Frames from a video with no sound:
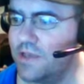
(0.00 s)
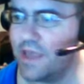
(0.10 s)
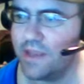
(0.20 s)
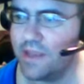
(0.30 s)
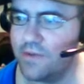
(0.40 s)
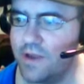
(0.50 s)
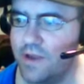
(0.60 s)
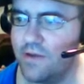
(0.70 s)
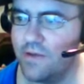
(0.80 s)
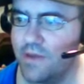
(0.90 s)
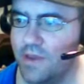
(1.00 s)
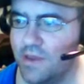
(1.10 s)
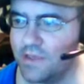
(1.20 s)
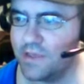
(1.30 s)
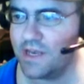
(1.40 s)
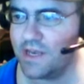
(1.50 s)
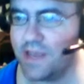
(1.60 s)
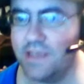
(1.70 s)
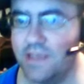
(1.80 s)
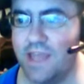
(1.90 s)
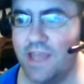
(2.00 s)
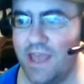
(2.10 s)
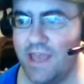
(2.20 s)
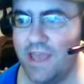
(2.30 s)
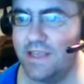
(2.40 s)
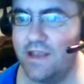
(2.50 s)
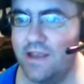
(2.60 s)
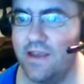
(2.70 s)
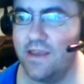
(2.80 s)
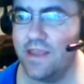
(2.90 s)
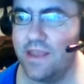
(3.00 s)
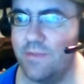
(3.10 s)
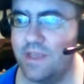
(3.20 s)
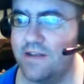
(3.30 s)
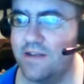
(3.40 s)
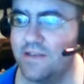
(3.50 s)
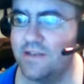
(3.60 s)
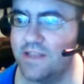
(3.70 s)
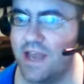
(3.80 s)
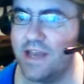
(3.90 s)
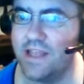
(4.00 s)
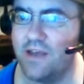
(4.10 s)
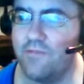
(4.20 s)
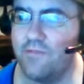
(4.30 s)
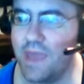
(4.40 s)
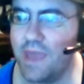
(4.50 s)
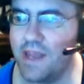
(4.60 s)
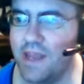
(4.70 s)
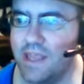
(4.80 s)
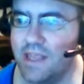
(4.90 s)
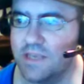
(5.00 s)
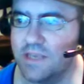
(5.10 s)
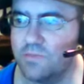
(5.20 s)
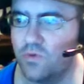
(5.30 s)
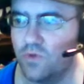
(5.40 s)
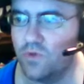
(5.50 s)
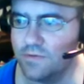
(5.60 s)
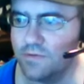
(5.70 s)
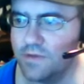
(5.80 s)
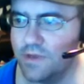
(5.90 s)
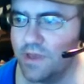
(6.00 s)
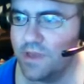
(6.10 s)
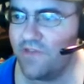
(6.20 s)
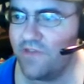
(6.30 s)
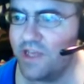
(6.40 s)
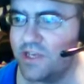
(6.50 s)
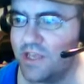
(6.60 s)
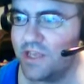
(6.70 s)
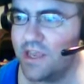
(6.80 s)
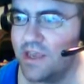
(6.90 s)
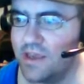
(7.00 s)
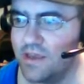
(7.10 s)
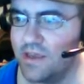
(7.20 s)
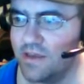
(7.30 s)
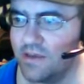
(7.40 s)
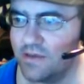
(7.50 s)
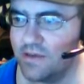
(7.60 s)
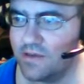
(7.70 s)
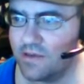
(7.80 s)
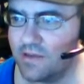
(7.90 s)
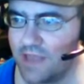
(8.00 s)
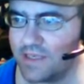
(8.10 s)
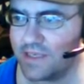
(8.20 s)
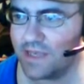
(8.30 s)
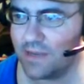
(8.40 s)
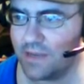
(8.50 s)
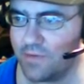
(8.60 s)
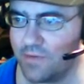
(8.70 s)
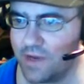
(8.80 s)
yeah, there we go. See, now you see that X in there? That means there is not enough mana in this pool. Eventually, that setup over